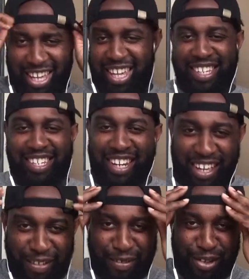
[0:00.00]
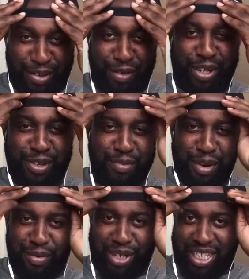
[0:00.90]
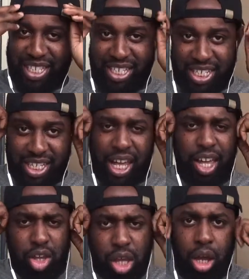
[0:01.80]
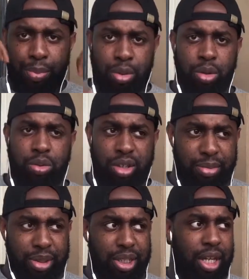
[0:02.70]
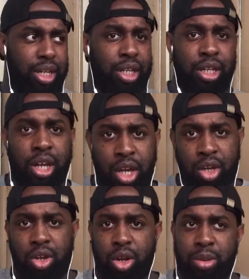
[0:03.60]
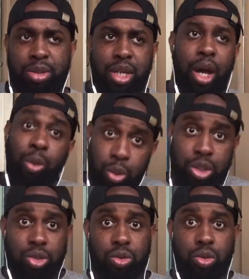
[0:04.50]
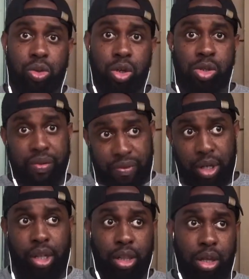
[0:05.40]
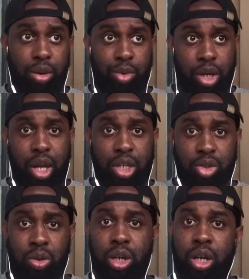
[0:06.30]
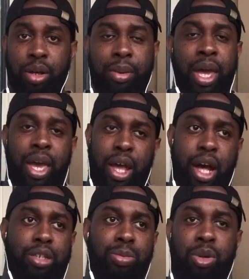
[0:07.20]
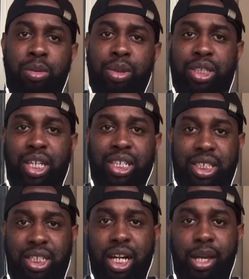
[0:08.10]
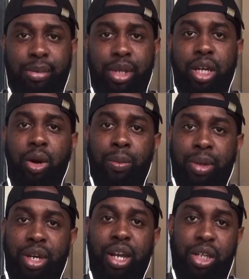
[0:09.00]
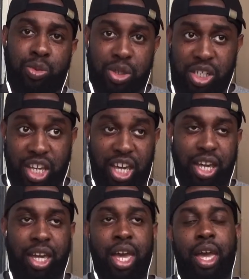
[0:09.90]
He didn't say that, but you pretty much get the gist. Like, "Hey, you ain't gotta put up with these bitch ass nigga." You know what I'm saying? I'm with you. You know, just forget them. You ain't gotta show none of them. Arthur pretty much states his claim that he gonna be the next Wizard King.